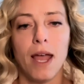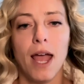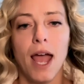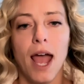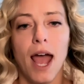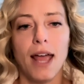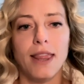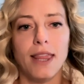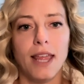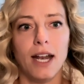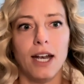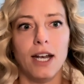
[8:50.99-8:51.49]

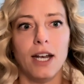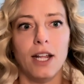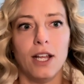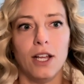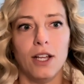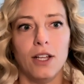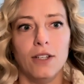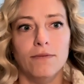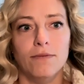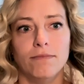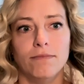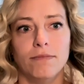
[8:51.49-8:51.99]
And then
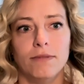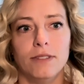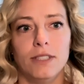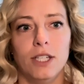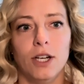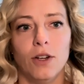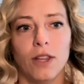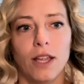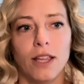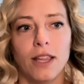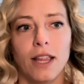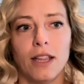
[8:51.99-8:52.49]

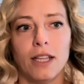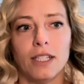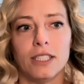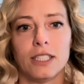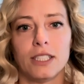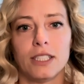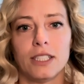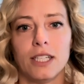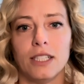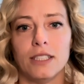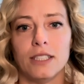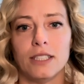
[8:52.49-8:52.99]
and then the
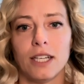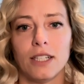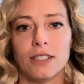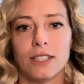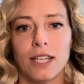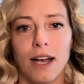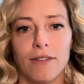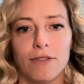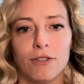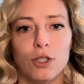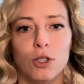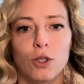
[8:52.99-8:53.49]
skin cells
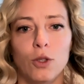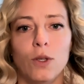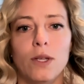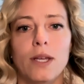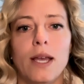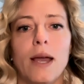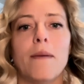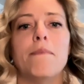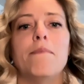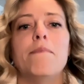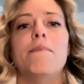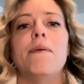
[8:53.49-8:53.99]
have to
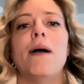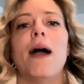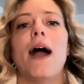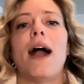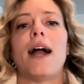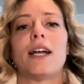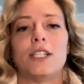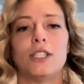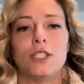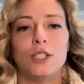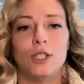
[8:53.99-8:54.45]
get back